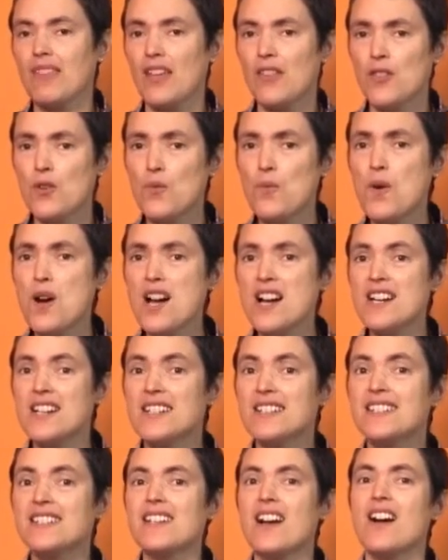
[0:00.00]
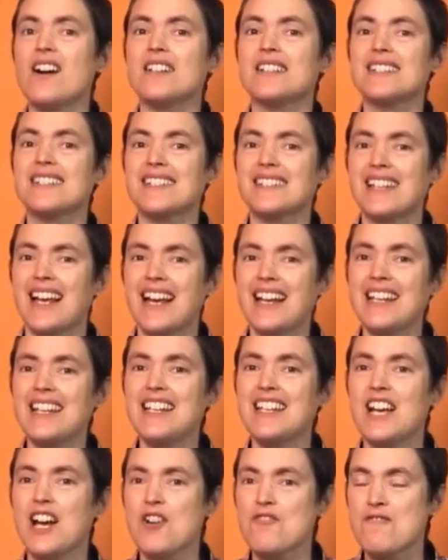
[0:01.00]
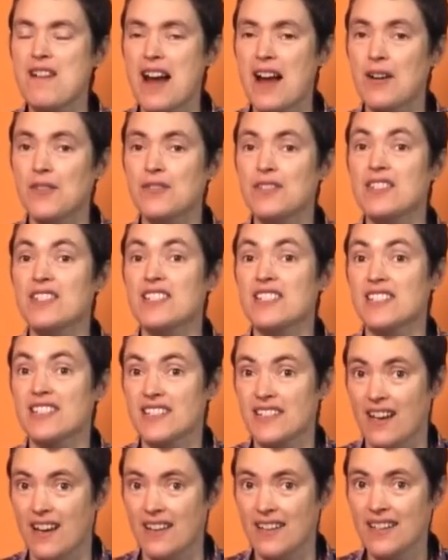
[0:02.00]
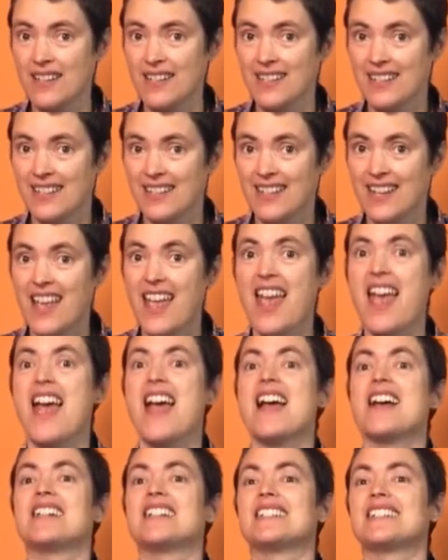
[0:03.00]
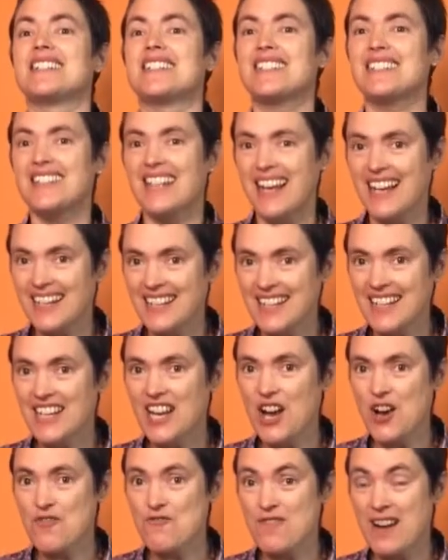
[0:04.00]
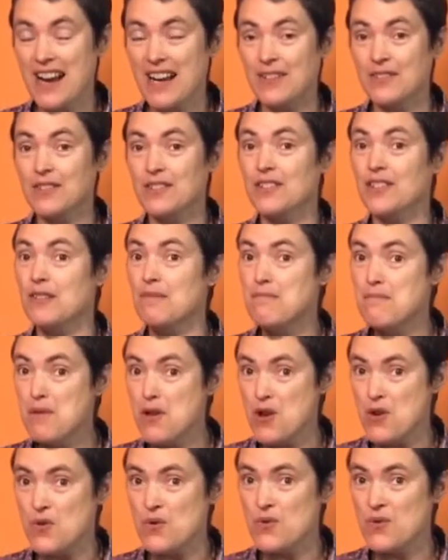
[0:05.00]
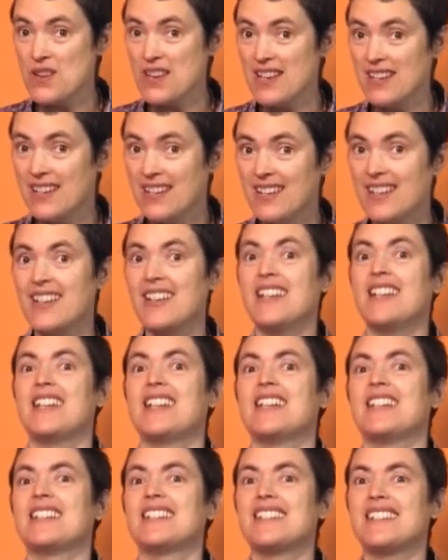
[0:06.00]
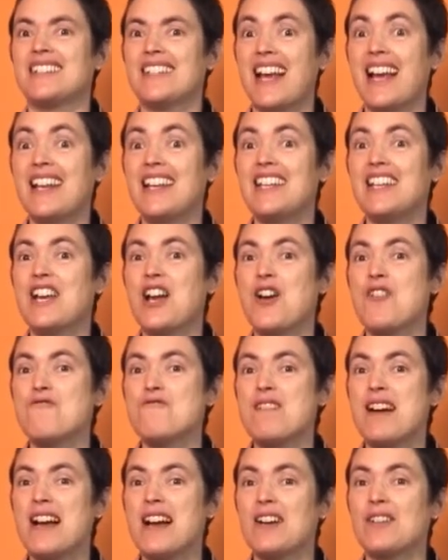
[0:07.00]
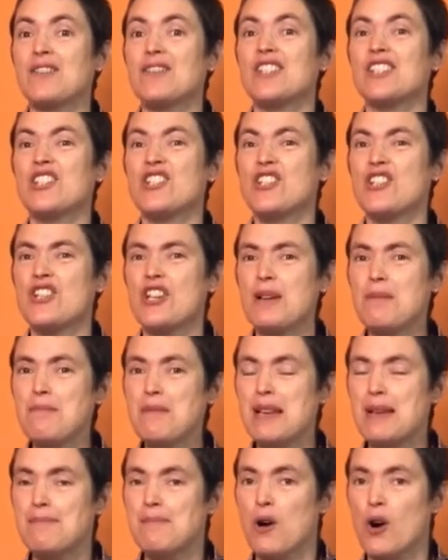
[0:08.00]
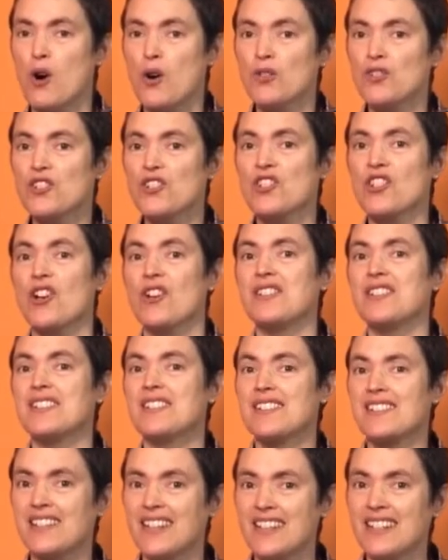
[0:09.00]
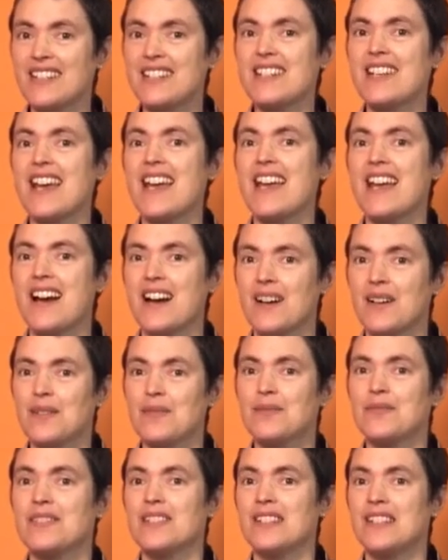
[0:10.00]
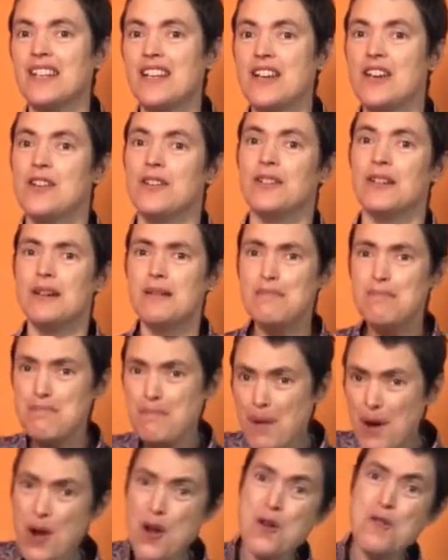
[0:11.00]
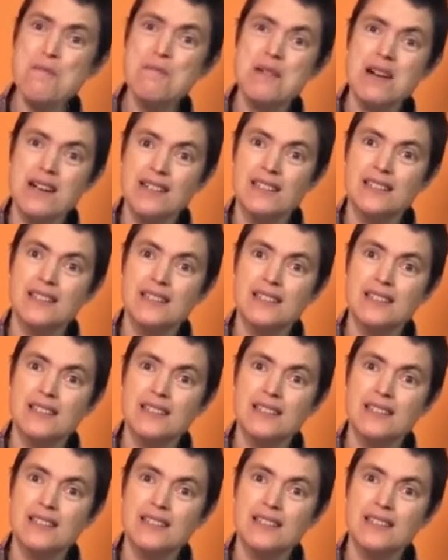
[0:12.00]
the words are Sally go round the sun, Sally go round the moon, Sally go round the chimney pots on a Sunday afternoon. Boom!